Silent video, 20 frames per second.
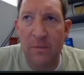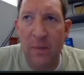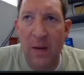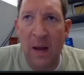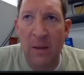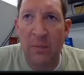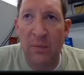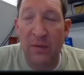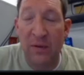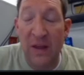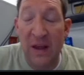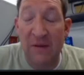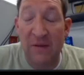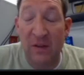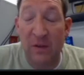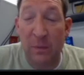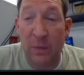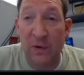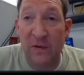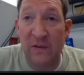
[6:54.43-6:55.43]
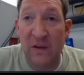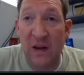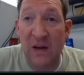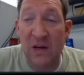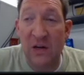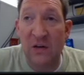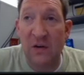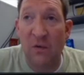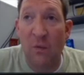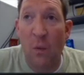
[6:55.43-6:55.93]
I believe it's
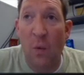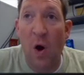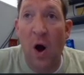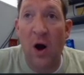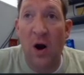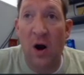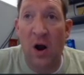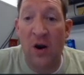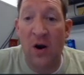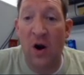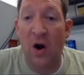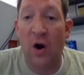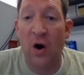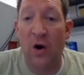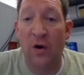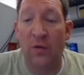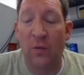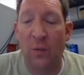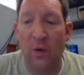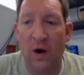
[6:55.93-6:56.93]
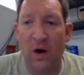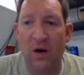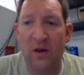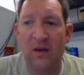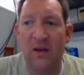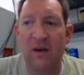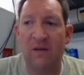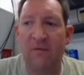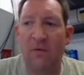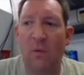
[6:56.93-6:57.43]
percentage of water on Earth, where
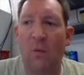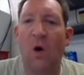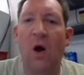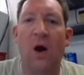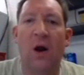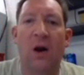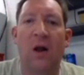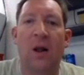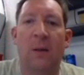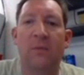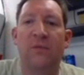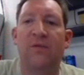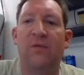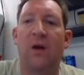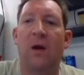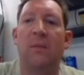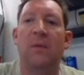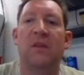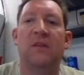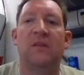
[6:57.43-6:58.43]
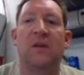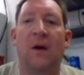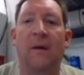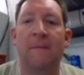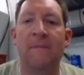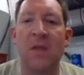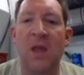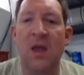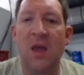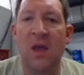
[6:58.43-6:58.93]
the different water comes from. And
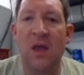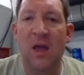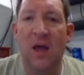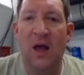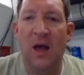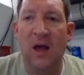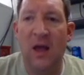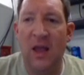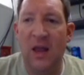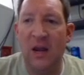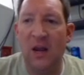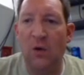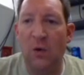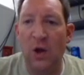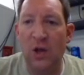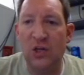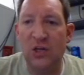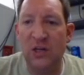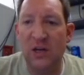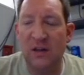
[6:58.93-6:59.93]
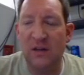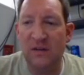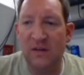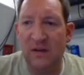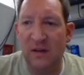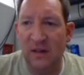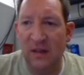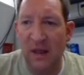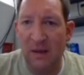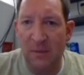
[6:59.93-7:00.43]
so any
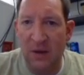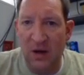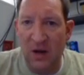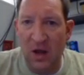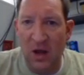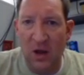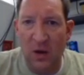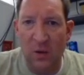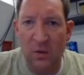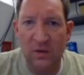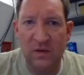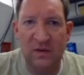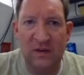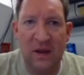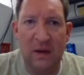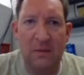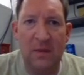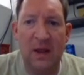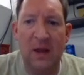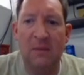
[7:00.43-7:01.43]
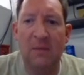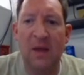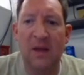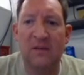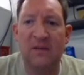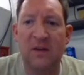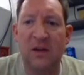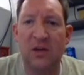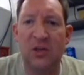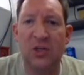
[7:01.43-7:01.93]
questions, let me know, send me a
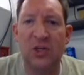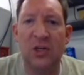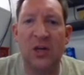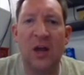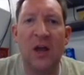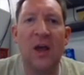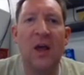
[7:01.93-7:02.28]
message,